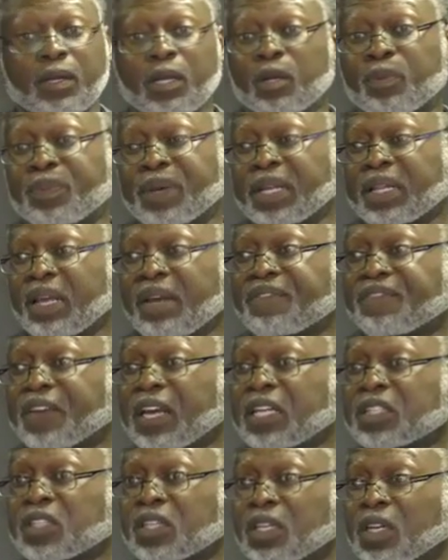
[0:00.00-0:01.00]
didn't pick that
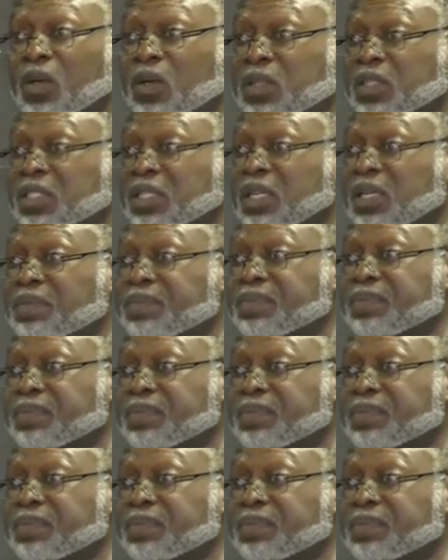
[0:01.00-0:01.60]
face of yours up.